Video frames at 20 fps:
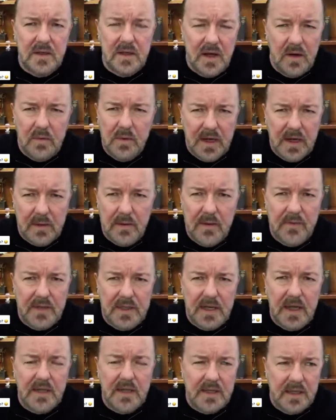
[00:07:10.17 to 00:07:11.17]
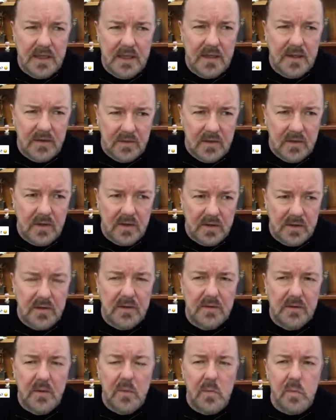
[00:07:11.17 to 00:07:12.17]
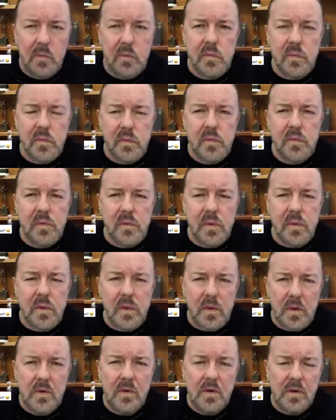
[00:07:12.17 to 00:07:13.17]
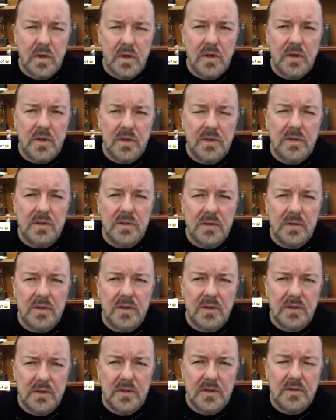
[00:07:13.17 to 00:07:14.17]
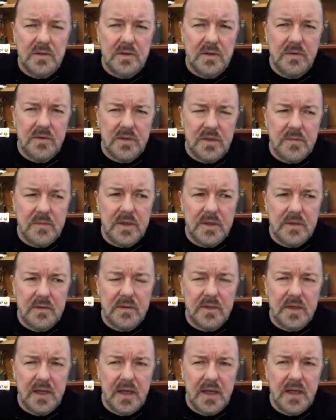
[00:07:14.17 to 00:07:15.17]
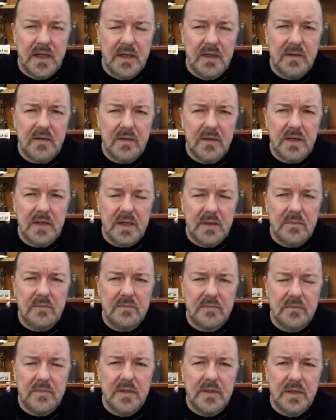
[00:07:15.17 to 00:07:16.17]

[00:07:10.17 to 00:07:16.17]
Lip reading: I wake up every day thinking I've got to do something here. Got to keep,